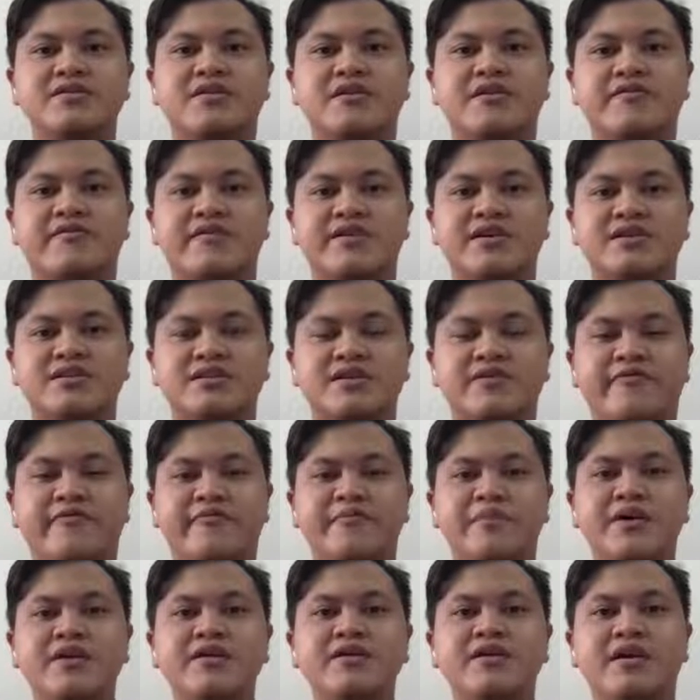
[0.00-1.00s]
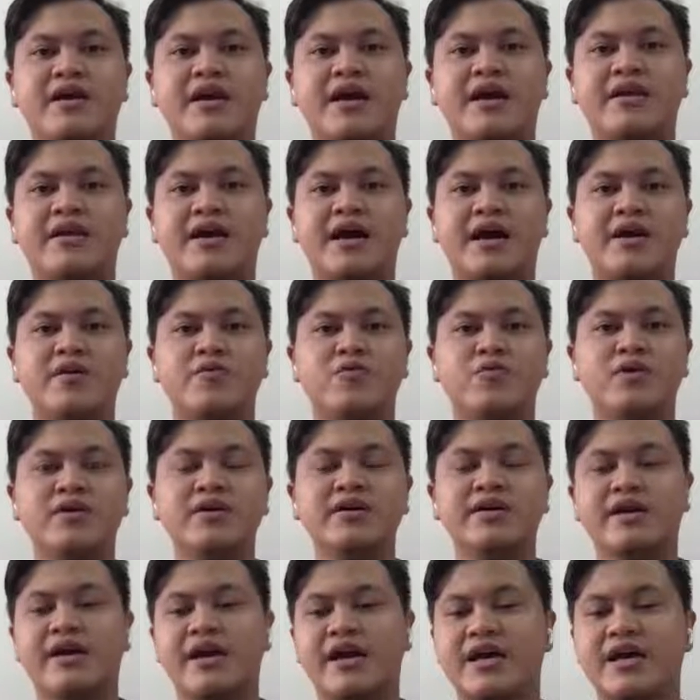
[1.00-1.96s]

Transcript: of achievement and hard work,